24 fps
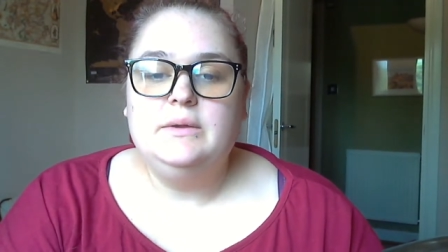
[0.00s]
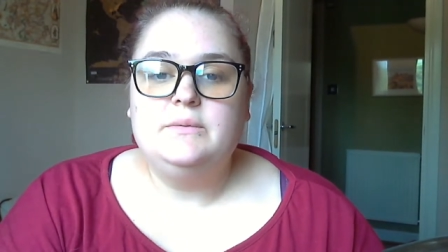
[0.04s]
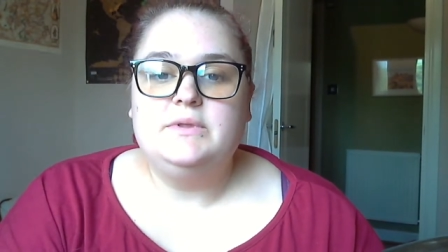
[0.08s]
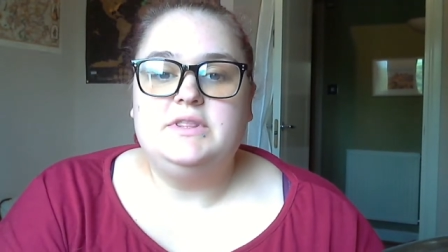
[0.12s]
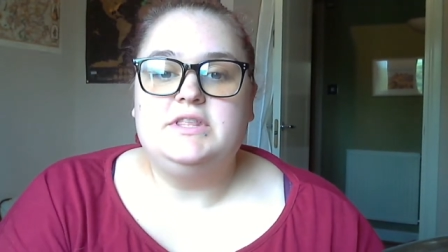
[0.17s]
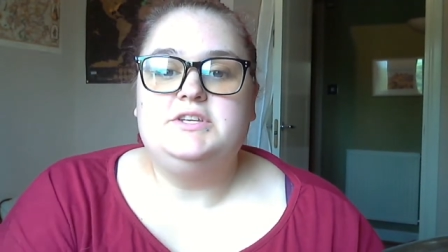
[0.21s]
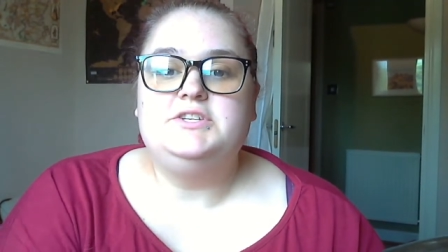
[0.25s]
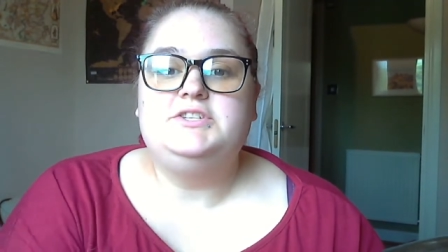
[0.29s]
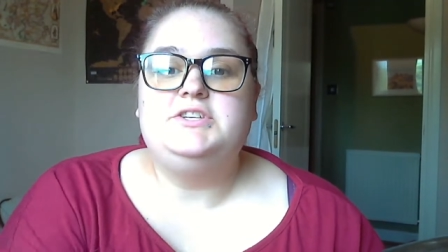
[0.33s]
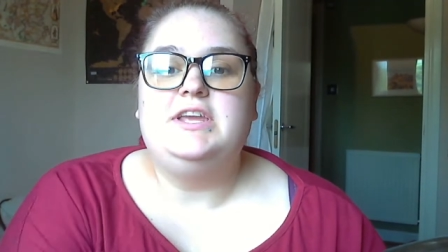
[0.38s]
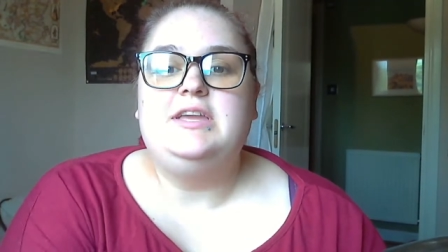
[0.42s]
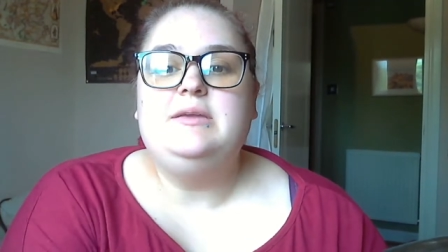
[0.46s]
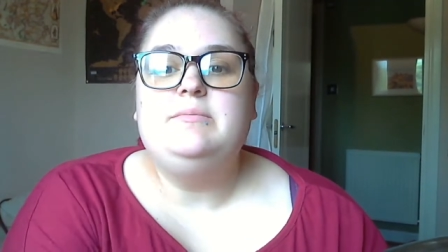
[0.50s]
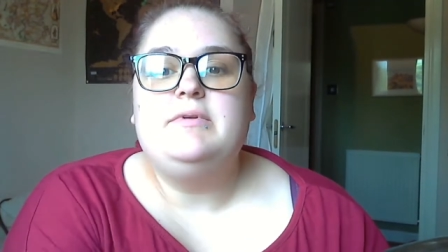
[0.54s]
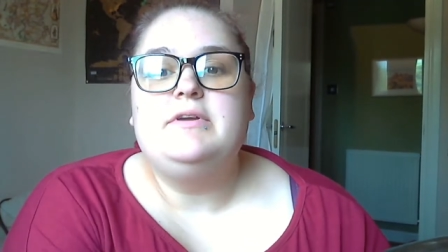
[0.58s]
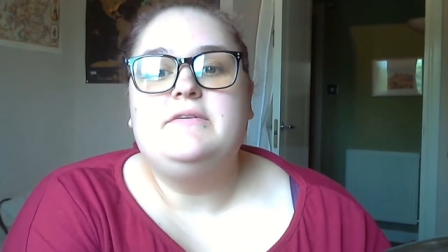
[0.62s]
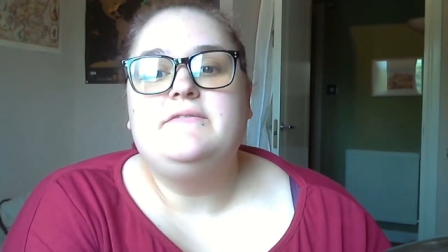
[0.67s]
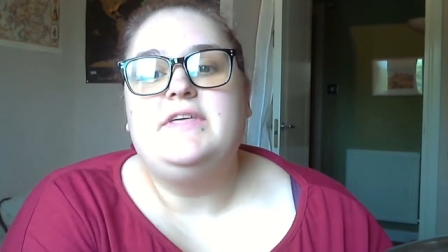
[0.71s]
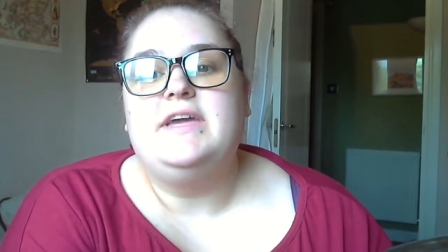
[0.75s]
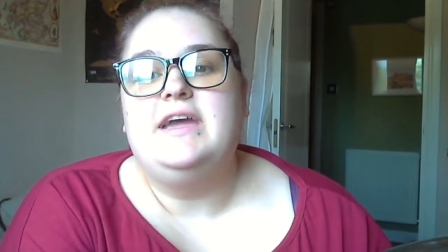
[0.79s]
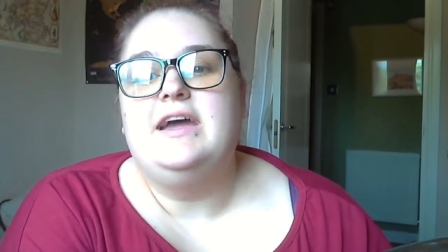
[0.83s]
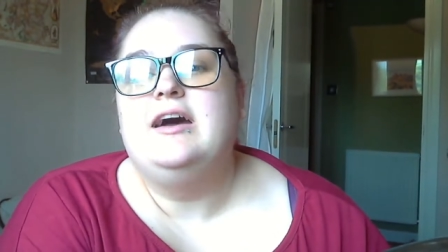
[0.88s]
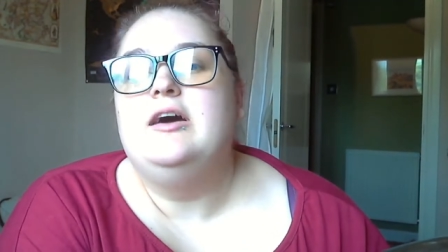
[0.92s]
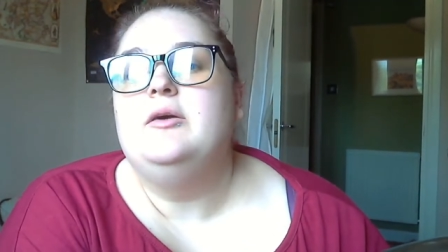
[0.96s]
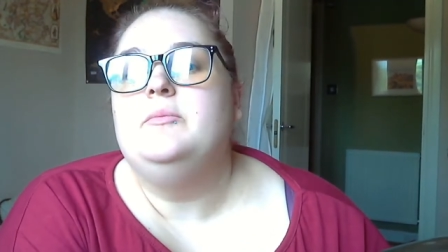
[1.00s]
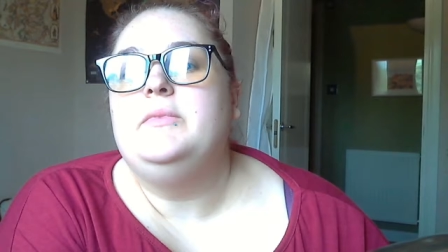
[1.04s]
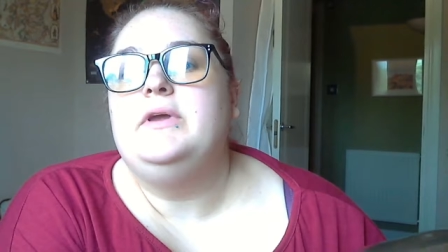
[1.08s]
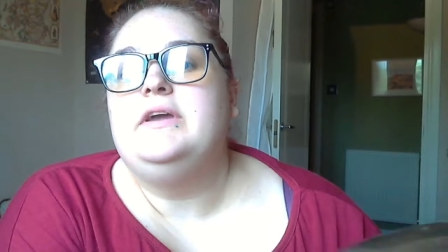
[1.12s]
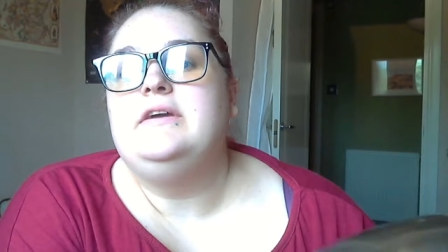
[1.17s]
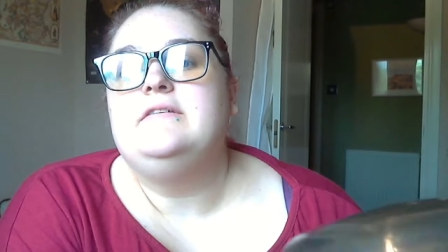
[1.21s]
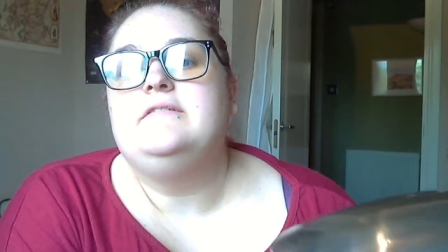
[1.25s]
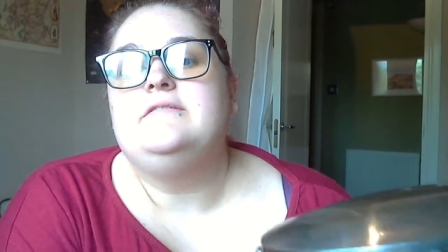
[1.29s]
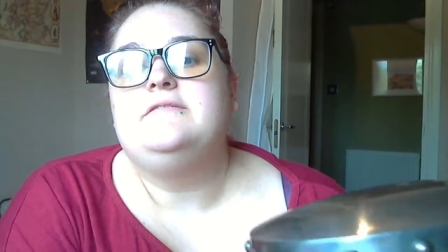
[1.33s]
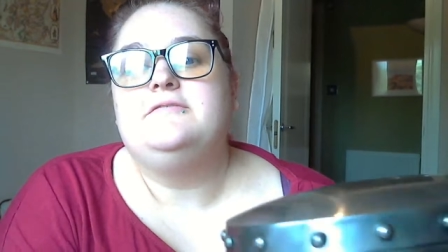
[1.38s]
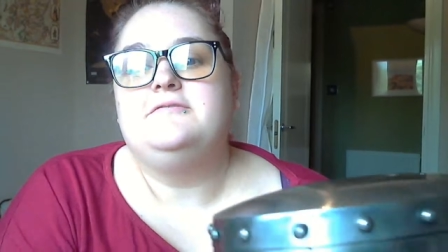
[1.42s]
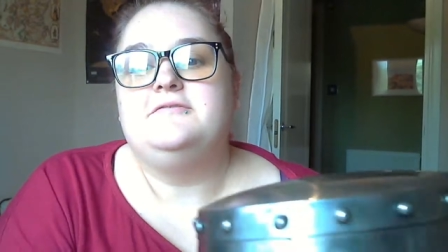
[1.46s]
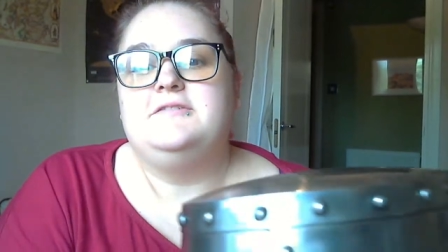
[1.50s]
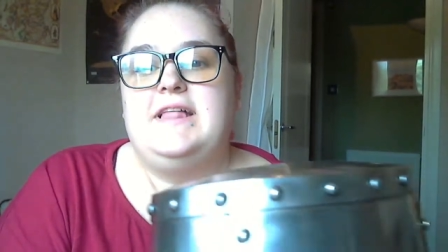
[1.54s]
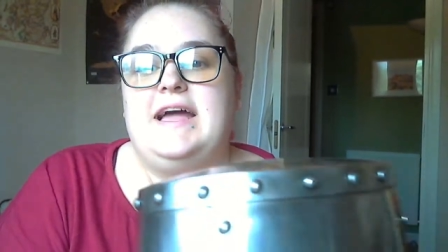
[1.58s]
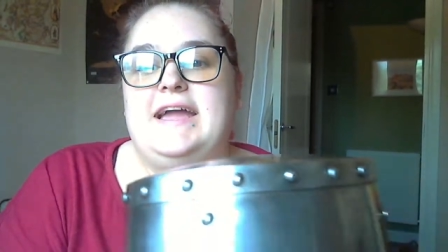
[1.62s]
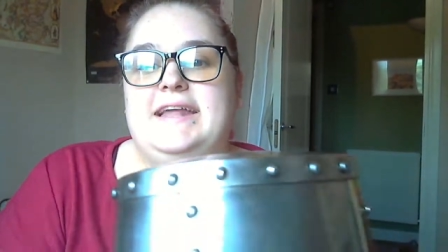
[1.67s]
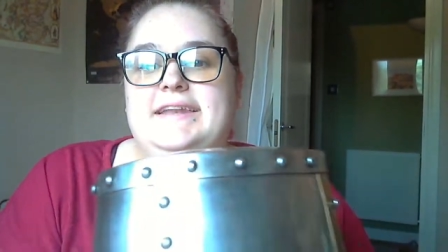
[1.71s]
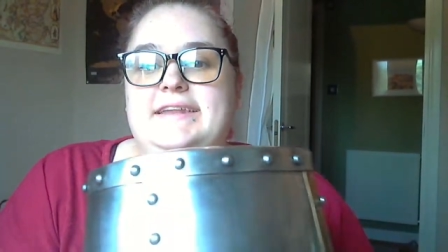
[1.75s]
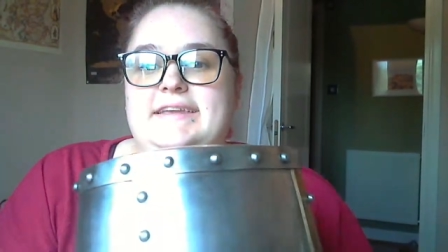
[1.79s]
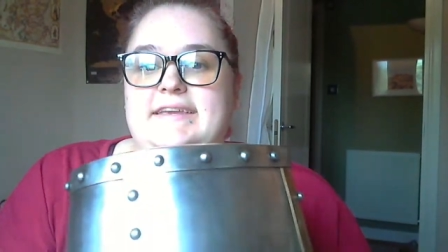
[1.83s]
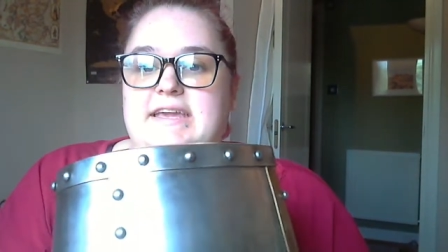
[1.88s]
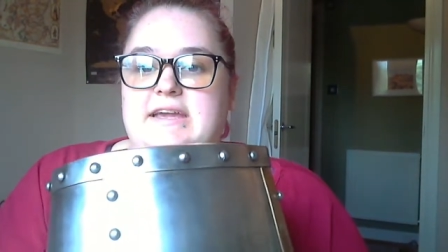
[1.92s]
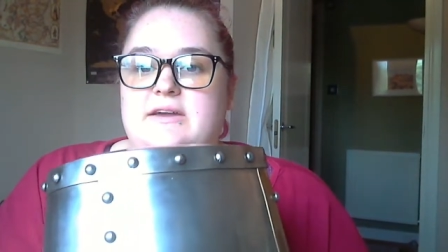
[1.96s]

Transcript: the shape of the helmet flattening